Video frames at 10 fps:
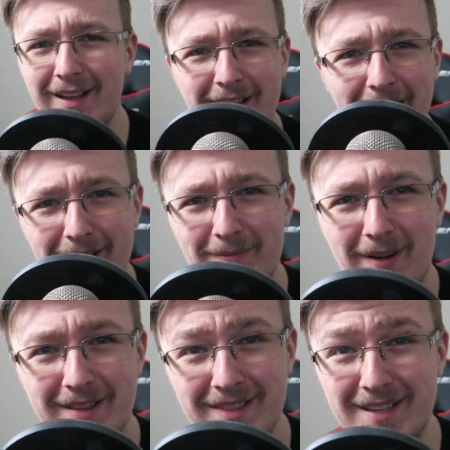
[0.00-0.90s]
I thought
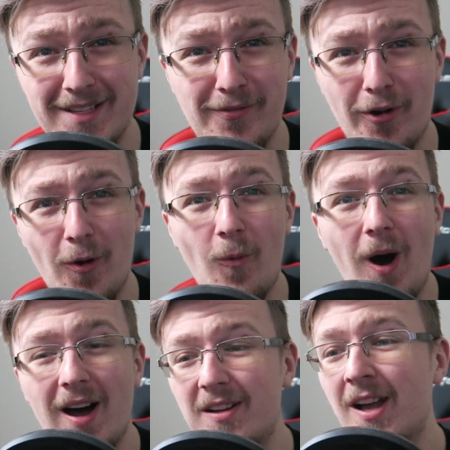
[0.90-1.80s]
about this for a
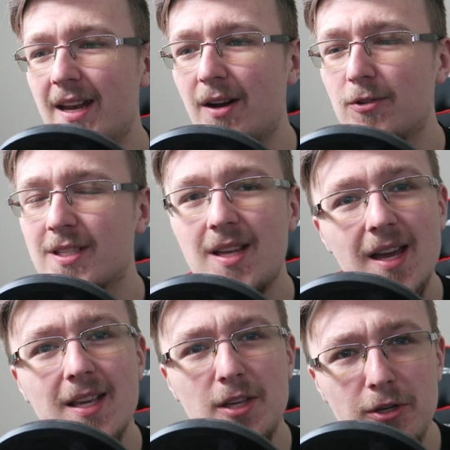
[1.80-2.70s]
while and I was
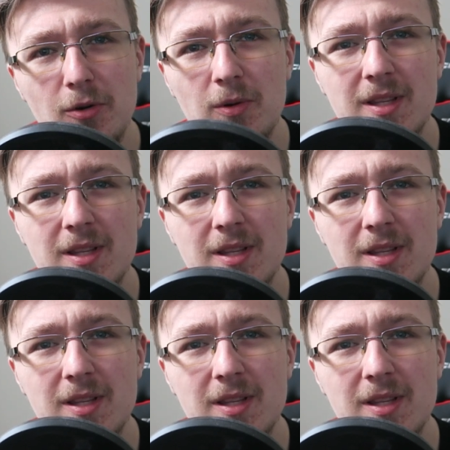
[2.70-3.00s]
like, you know